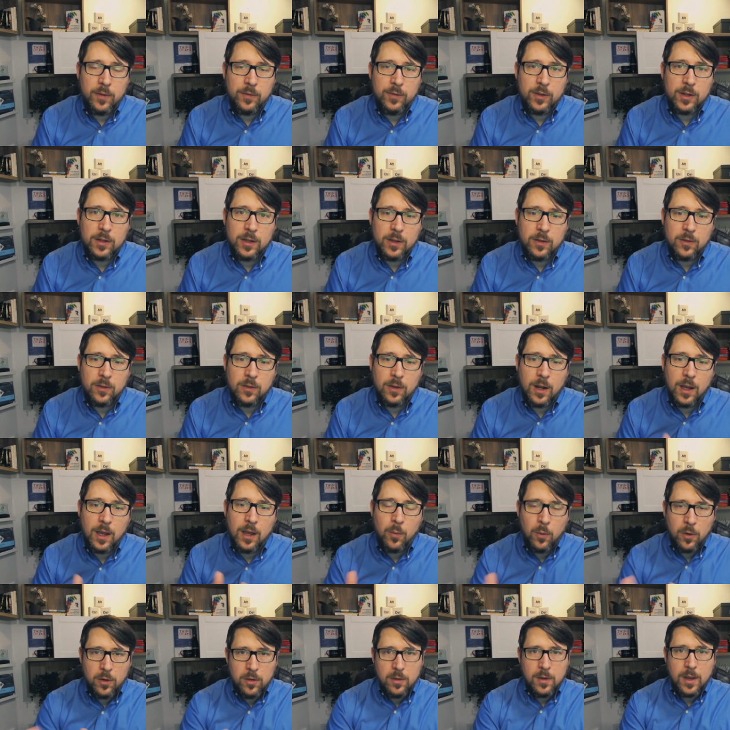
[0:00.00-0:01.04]
Glint today,
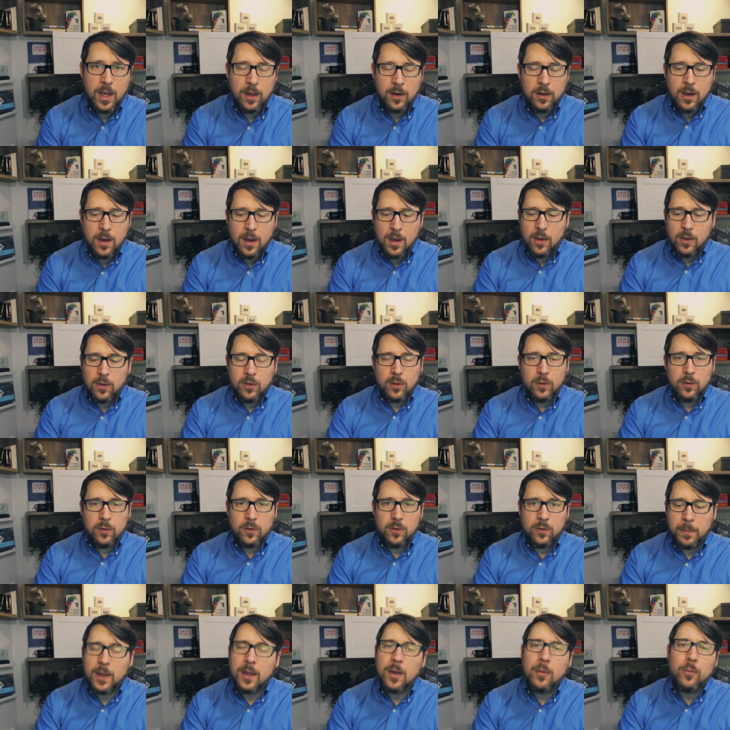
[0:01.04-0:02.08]
where you get
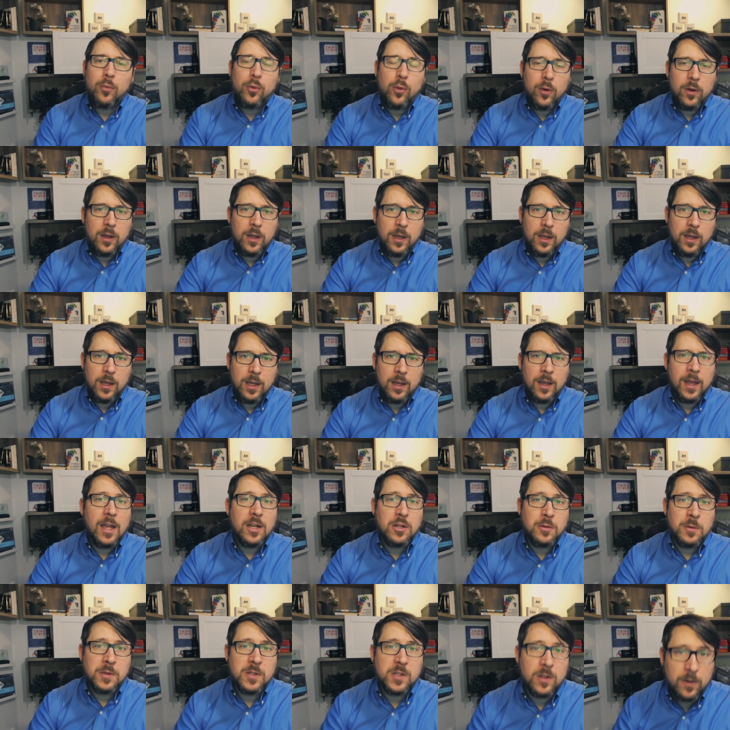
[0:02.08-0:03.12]
those employee
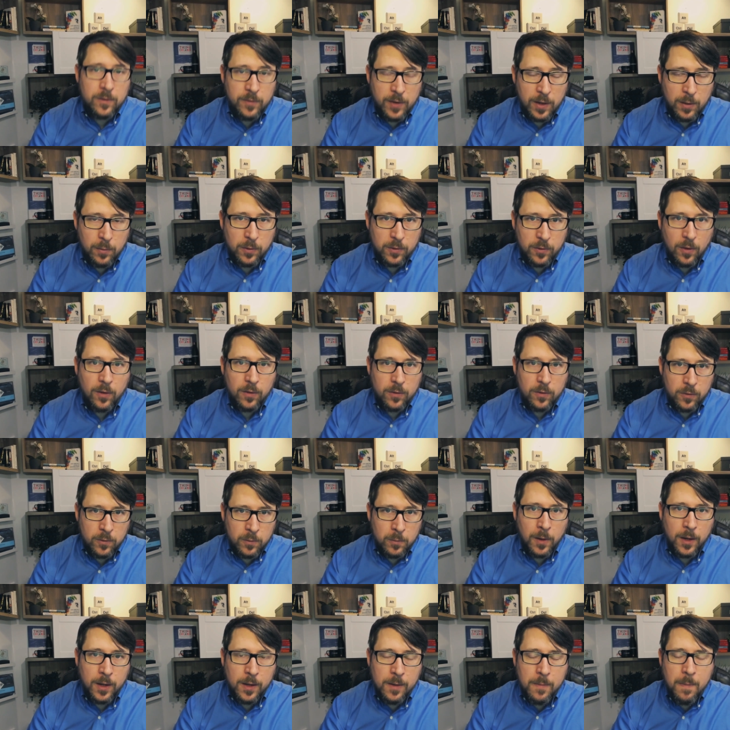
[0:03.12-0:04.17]
engagement survey results,
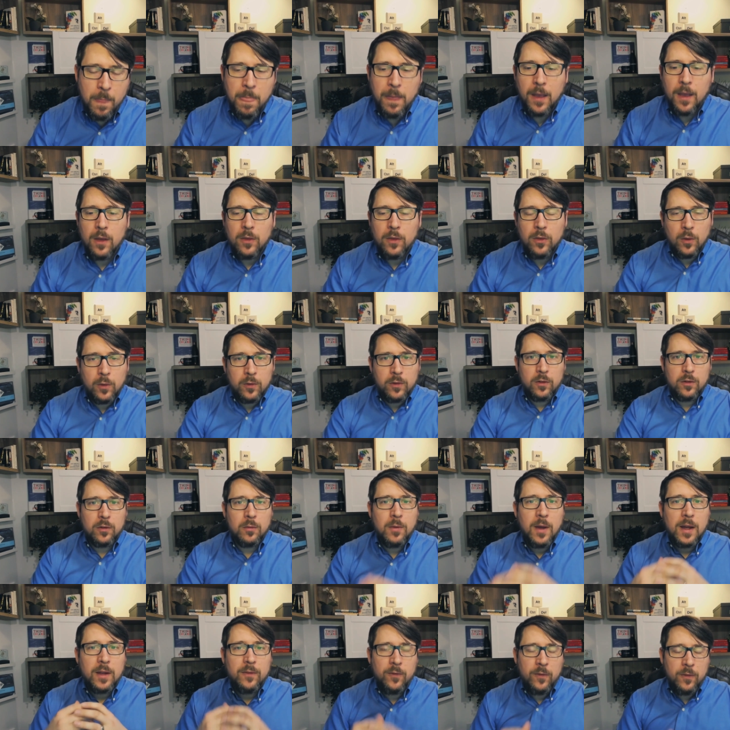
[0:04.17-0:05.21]
right? those are
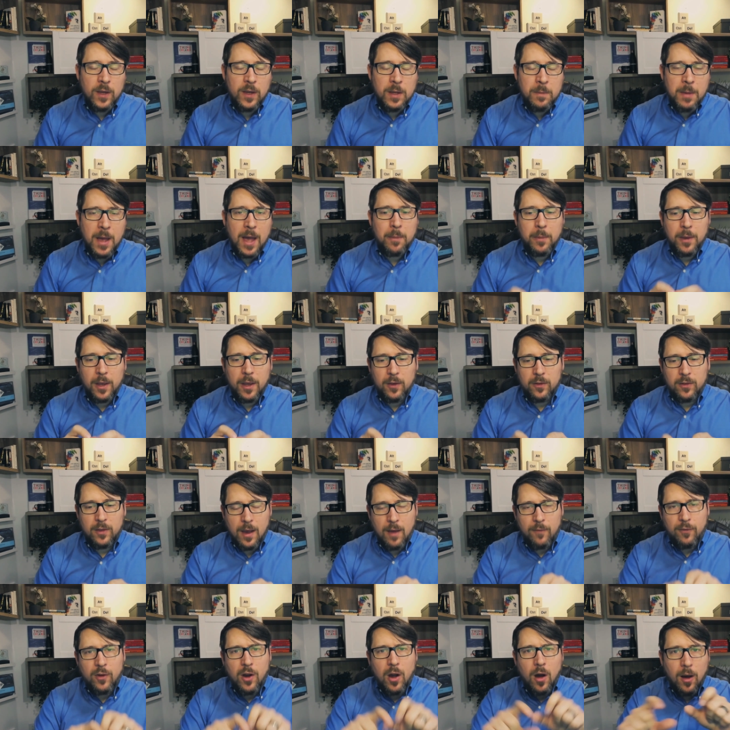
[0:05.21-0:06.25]
direct feedback because they
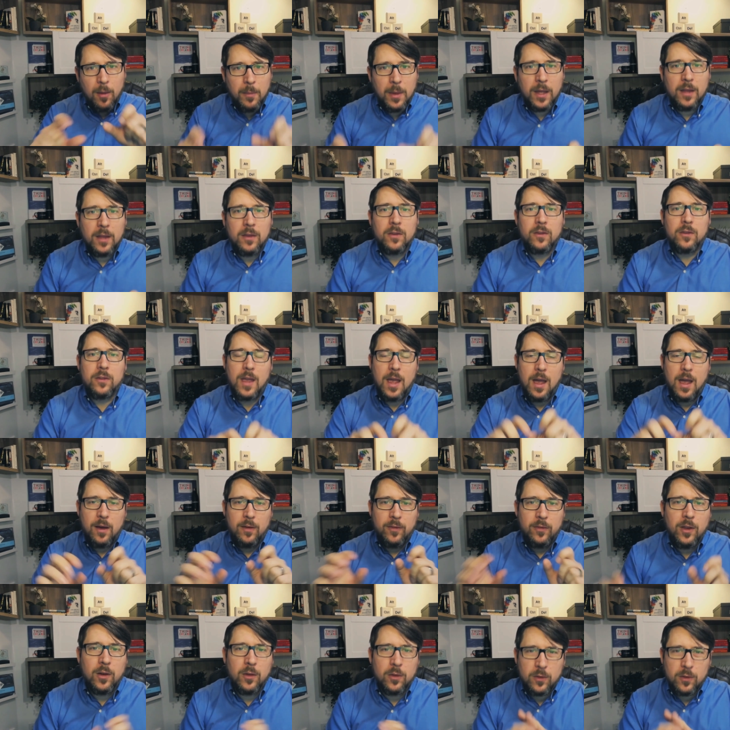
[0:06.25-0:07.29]
have comments, they have,
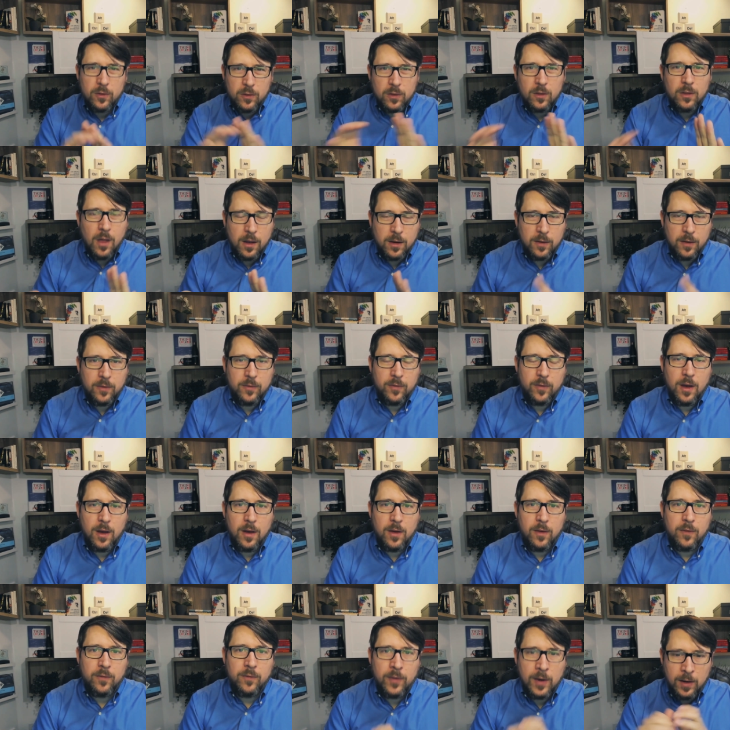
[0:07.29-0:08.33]
you know, there's a lot of uh,
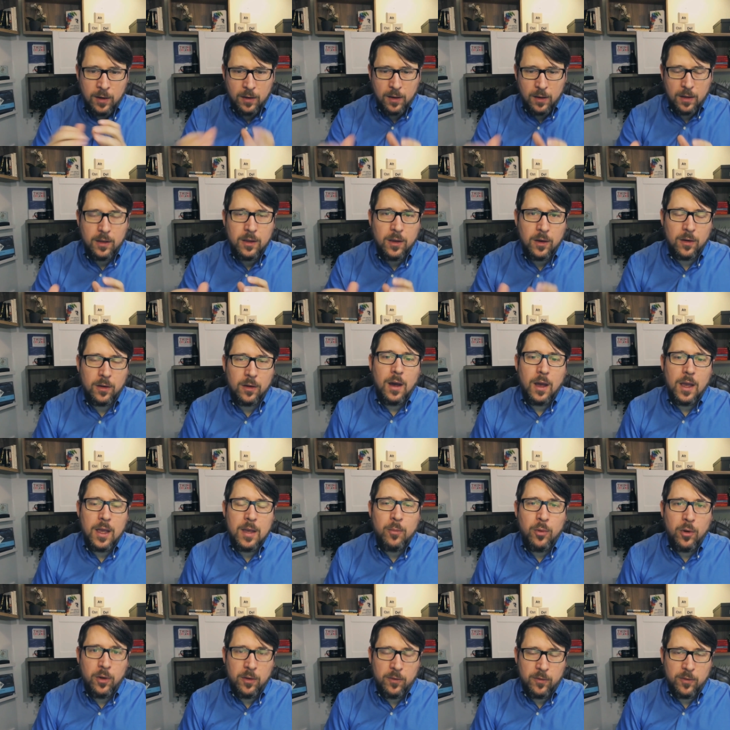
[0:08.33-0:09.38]
very clear
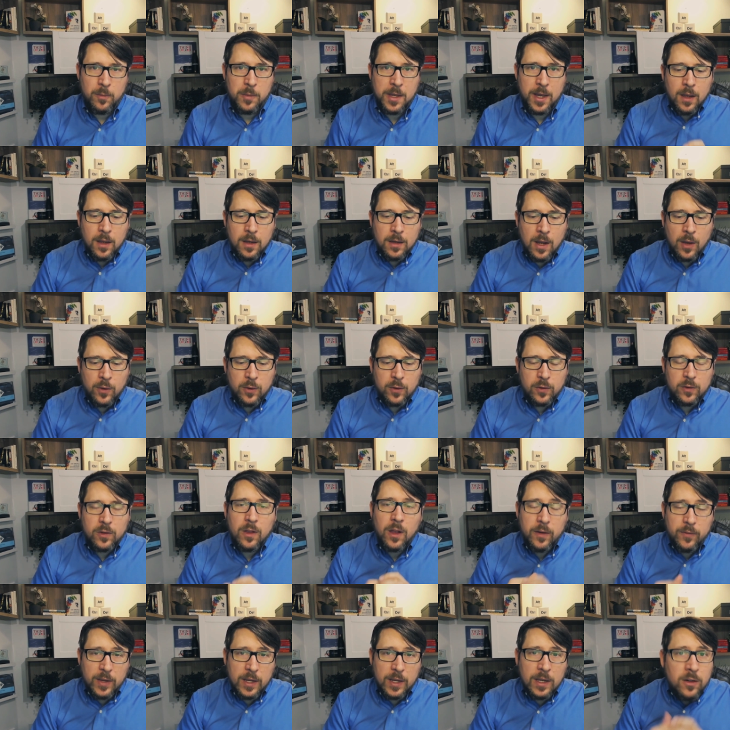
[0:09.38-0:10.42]
input from that. Now, there's a lot
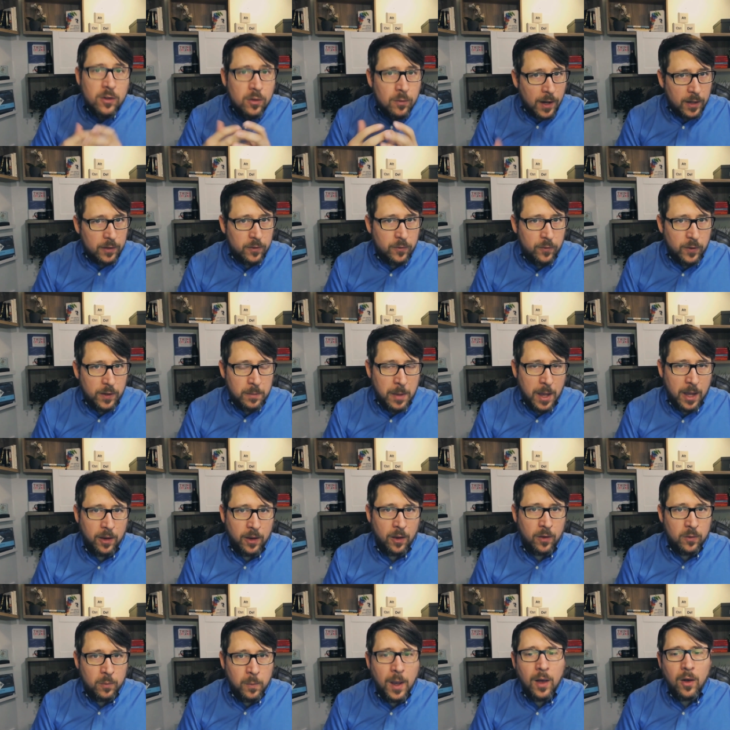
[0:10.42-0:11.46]
of indirect feedback
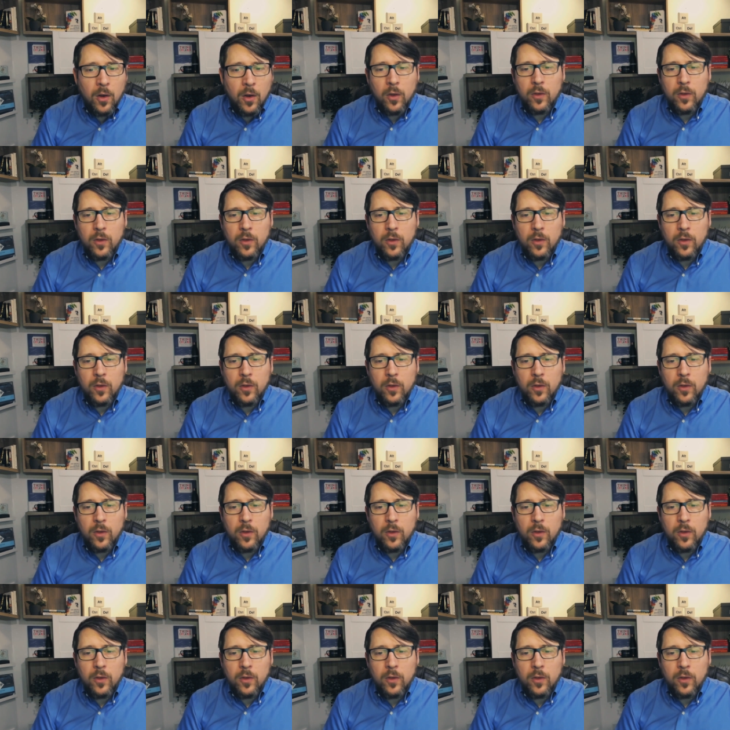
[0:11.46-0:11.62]
as well.